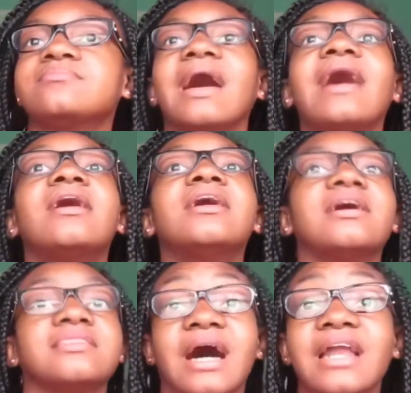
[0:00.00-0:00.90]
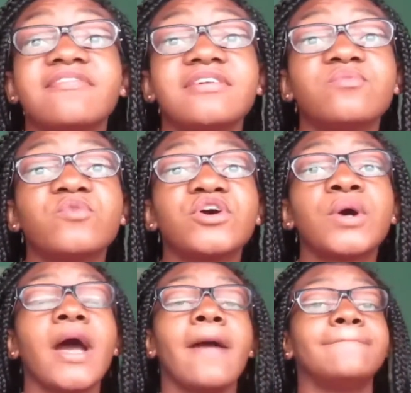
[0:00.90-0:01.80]
Not a lot of them
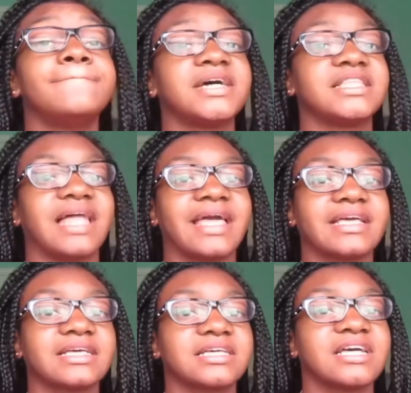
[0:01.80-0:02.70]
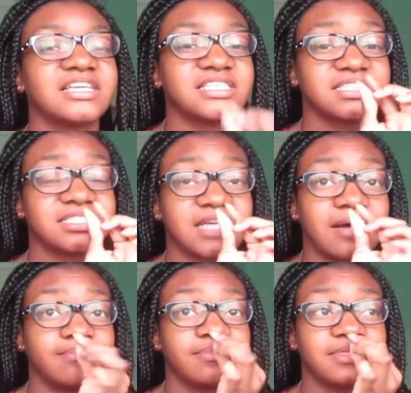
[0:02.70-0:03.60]
will, but like
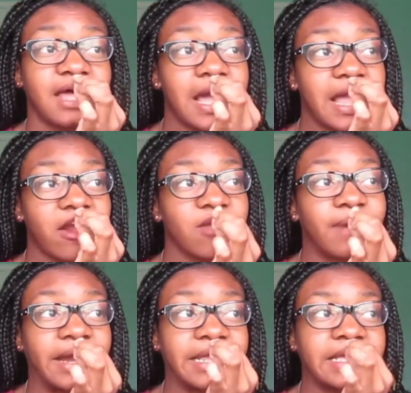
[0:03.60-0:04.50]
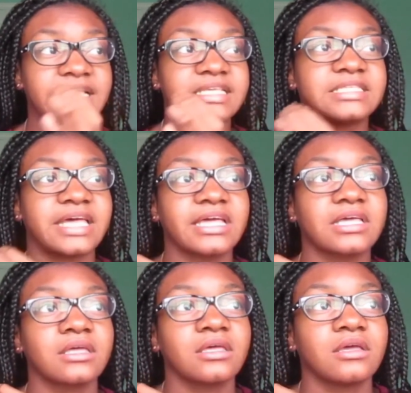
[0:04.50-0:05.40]
some. Not everybody is
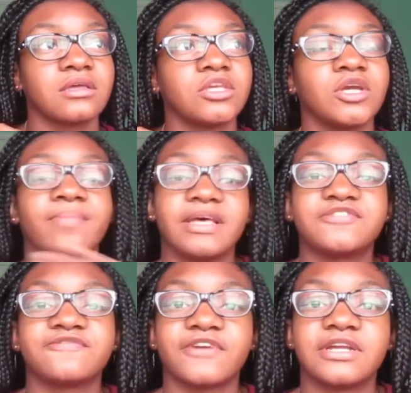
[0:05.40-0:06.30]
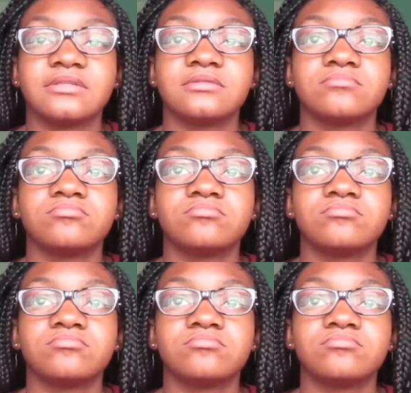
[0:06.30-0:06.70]
like your best friend.